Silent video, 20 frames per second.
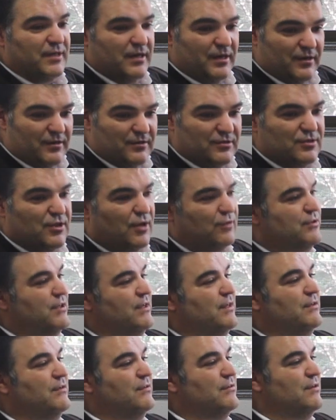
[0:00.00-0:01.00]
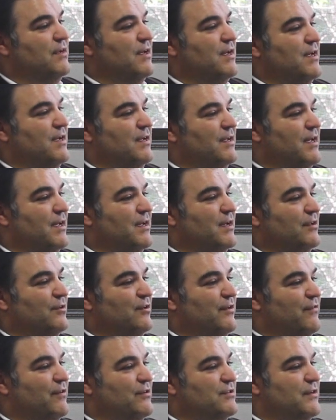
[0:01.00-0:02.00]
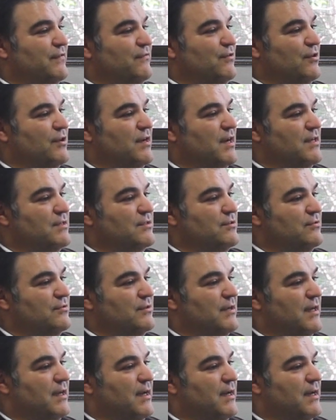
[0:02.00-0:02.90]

get a consulting gig at University of Newcastle,